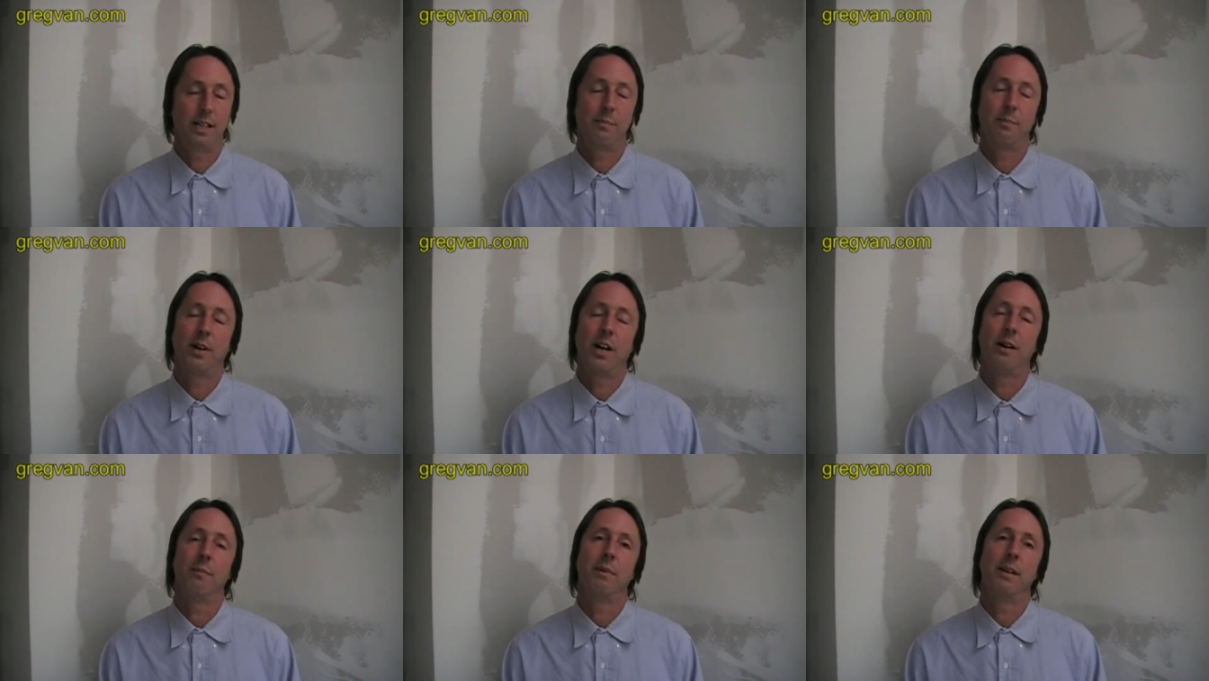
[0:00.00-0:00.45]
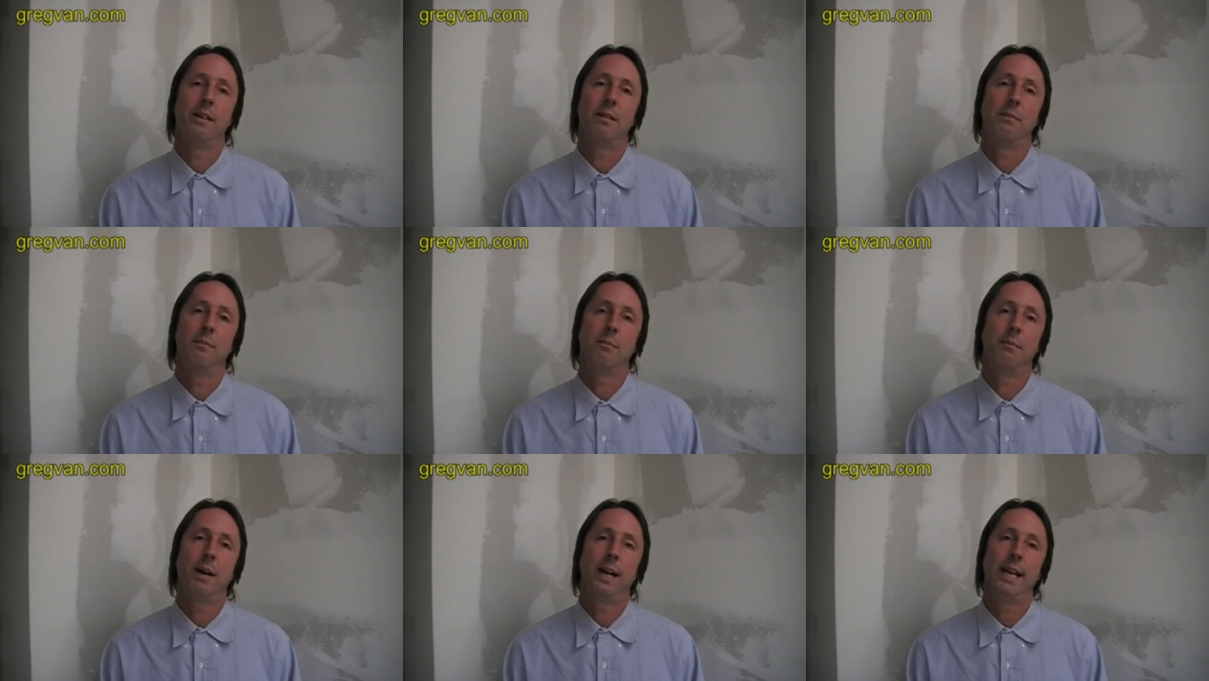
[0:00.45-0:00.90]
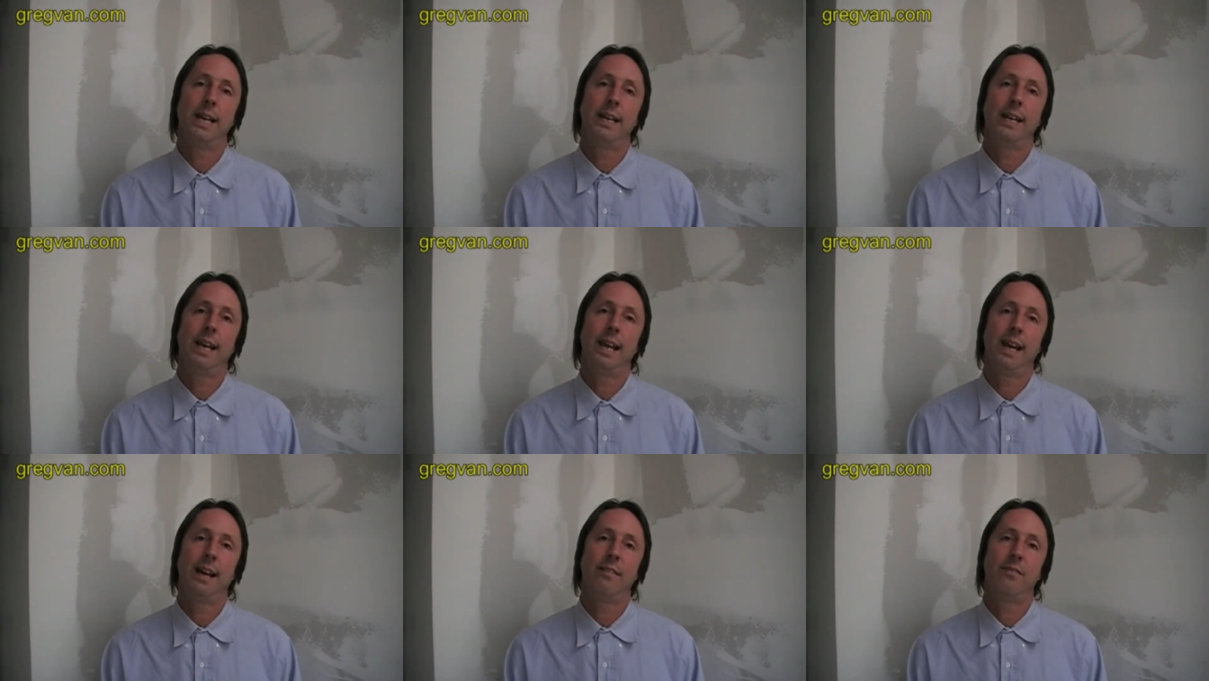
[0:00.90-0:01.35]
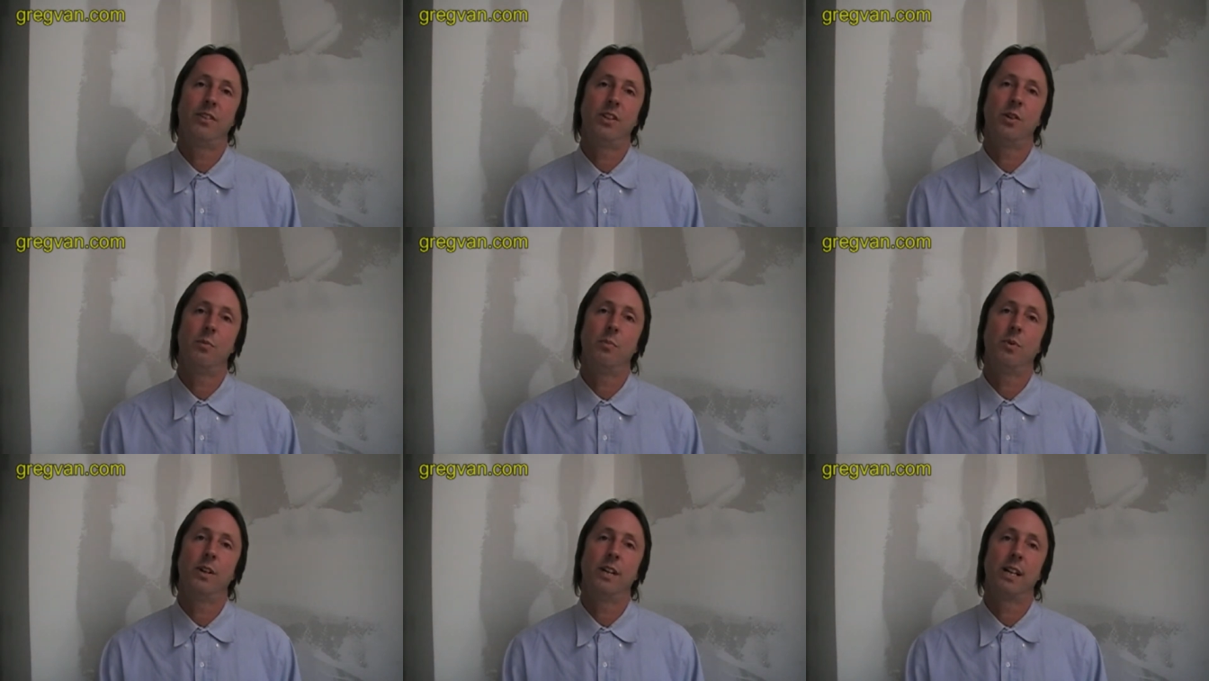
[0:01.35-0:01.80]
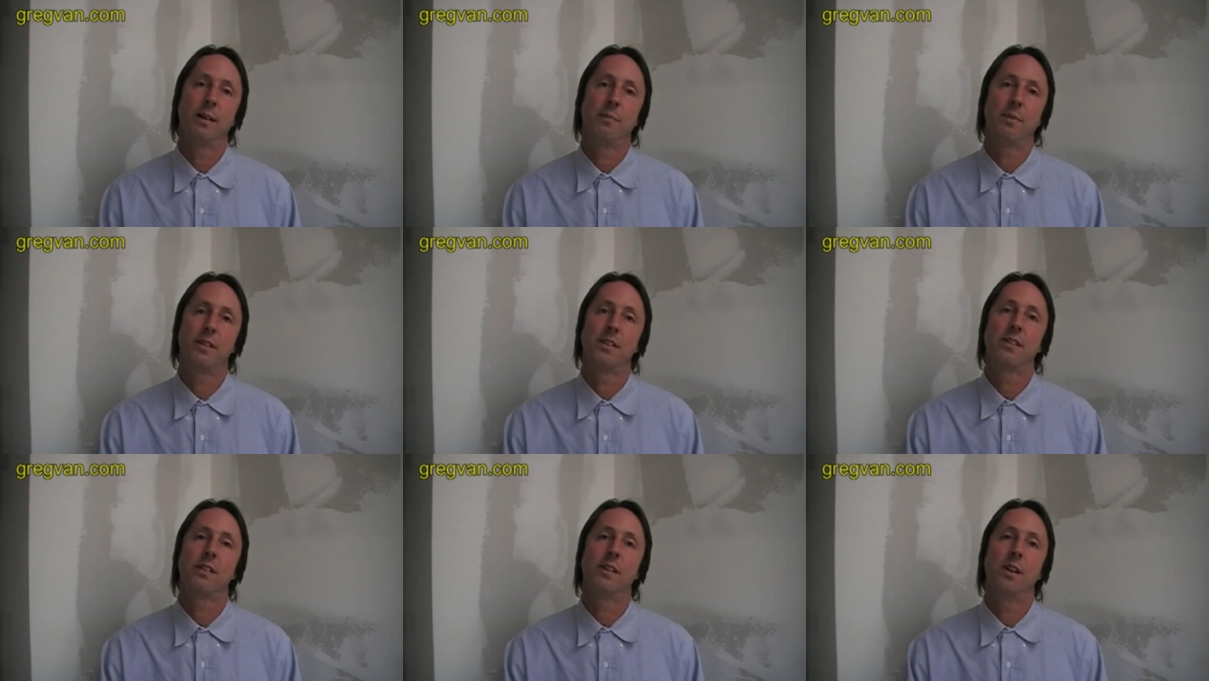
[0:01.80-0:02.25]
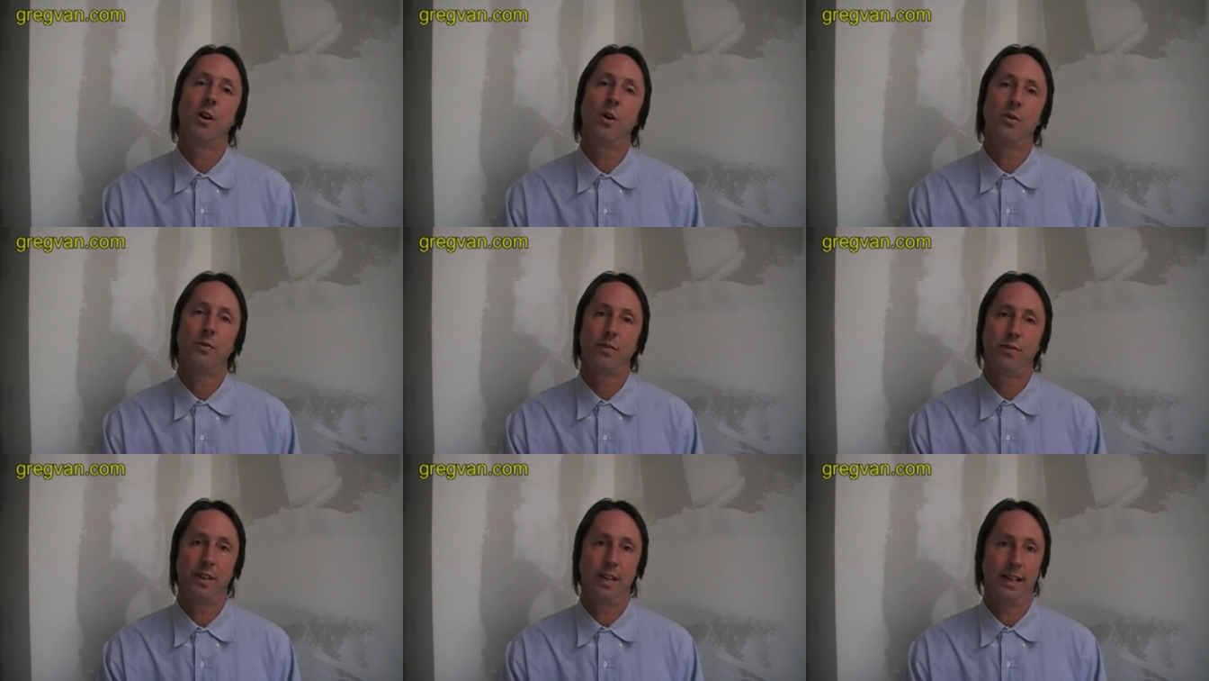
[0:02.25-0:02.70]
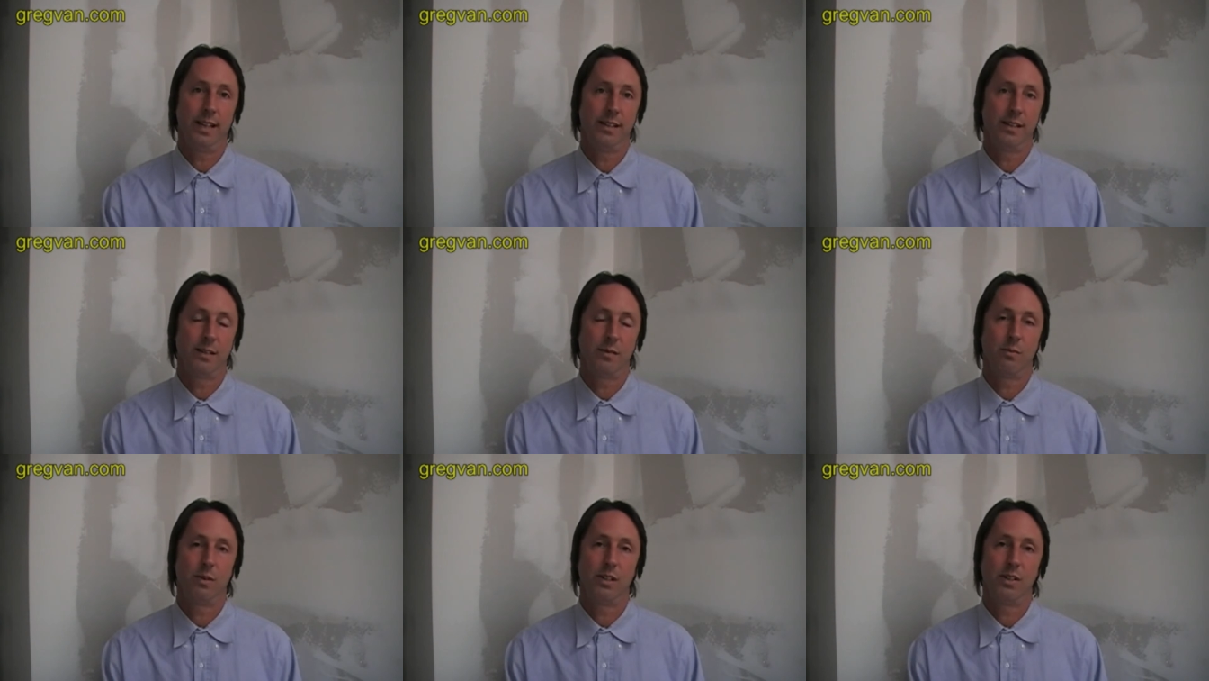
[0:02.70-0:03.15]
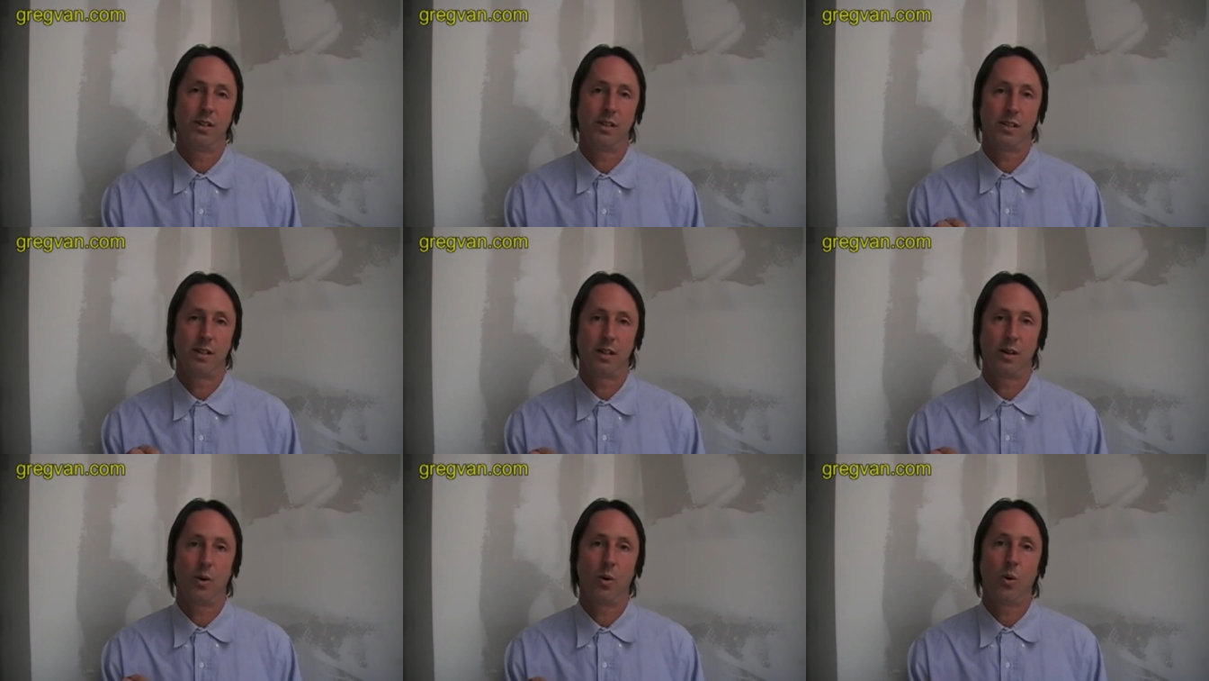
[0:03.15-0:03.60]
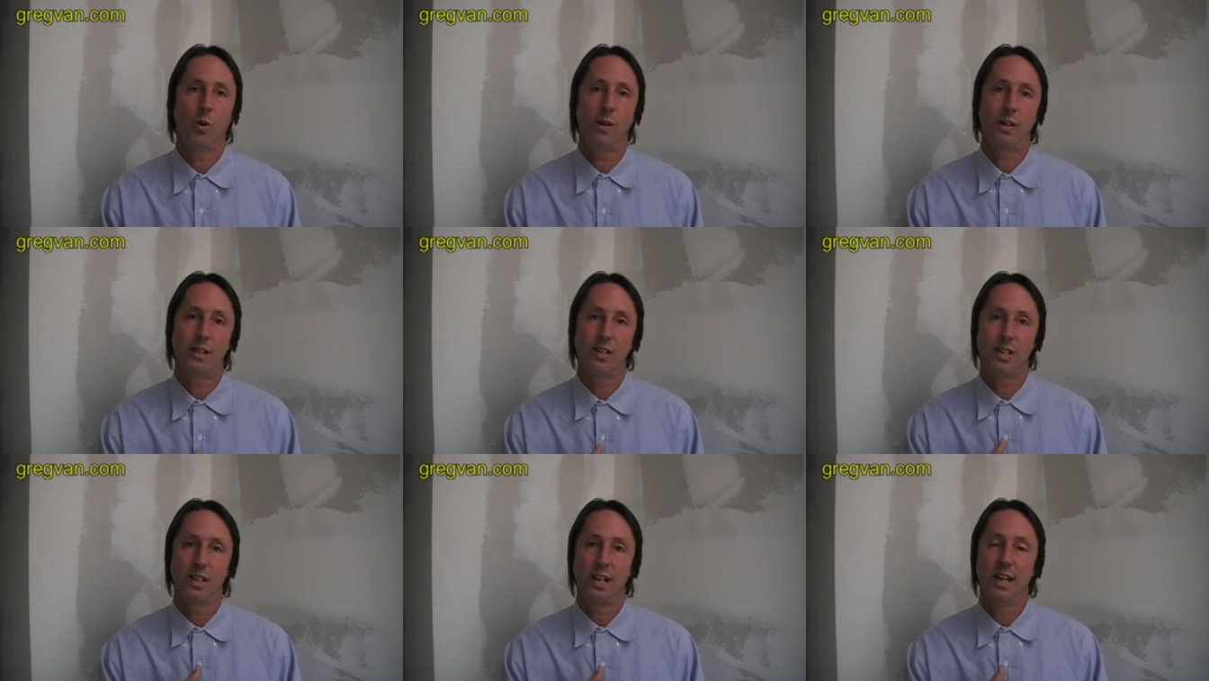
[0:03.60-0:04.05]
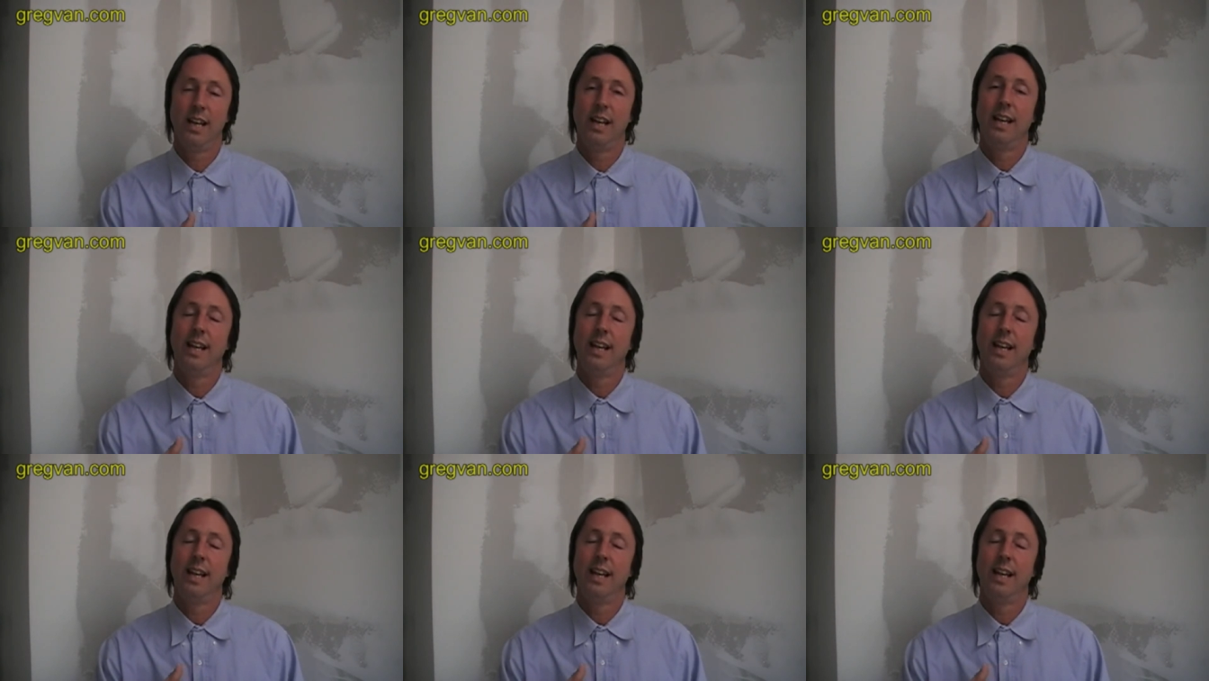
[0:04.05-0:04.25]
department might have you put up a snow fence, which is an orange